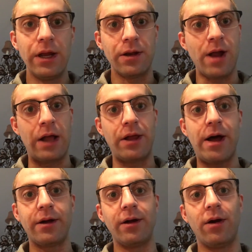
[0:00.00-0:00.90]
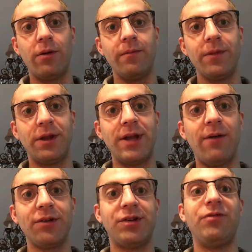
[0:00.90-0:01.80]
not long ago the
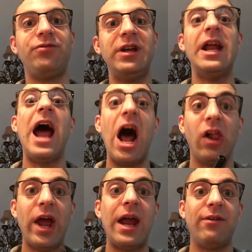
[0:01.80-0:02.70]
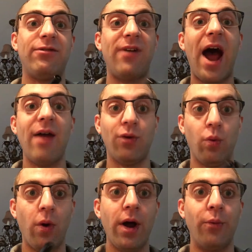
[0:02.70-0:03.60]
Devils defeat LA
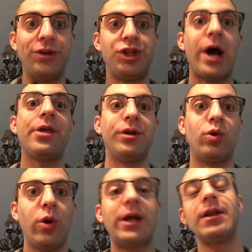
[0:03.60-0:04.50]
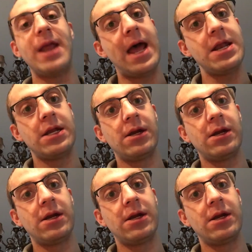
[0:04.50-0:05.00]
5-1 with Jonathan Quick in net.